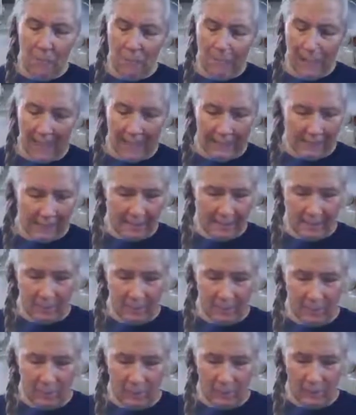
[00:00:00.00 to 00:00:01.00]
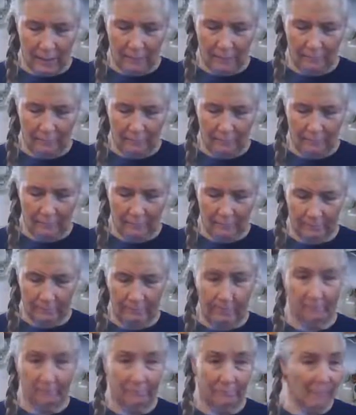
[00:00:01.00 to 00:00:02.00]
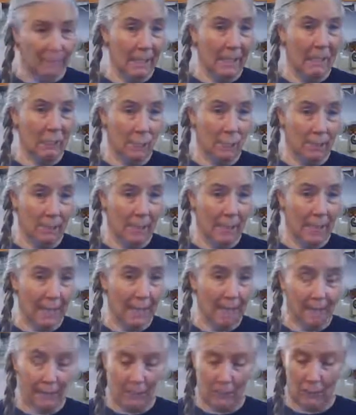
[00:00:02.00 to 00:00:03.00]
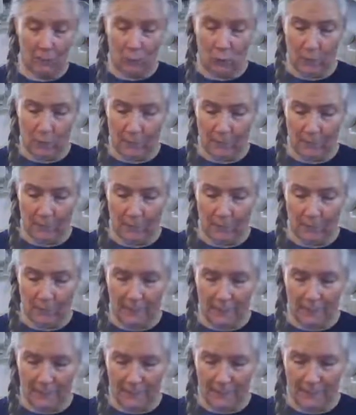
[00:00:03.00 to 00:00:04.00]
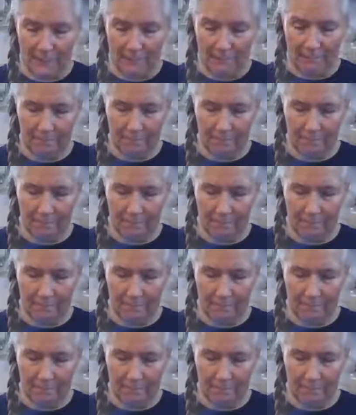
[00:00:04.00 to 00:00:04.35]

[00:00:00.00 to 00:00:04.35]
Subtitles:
Back to the story. Many women have clairvoyant abilities.